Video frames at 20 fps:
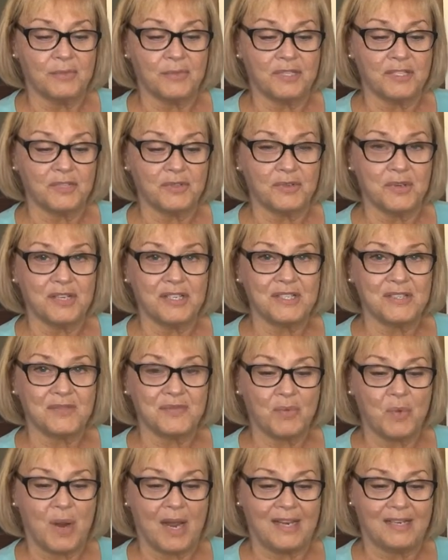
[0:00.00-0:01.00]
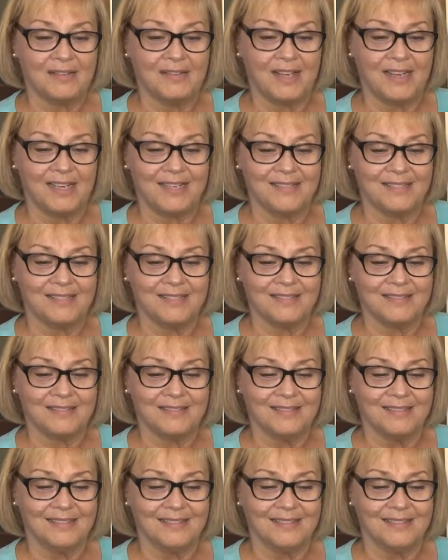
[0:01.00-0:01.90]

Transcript: with strings of white lights.